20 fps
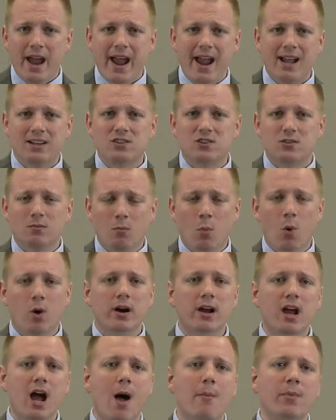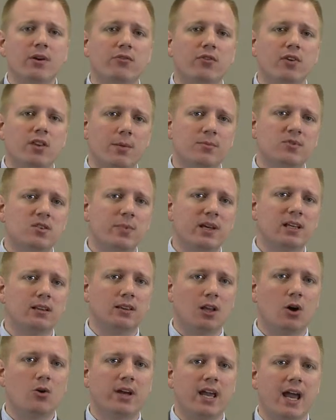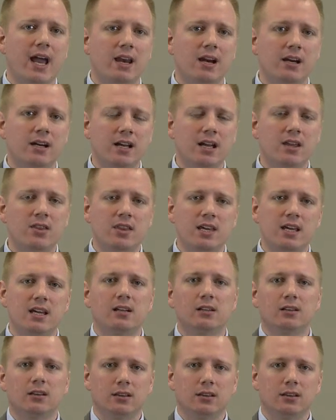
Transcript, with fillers: it's more common for them to be located in the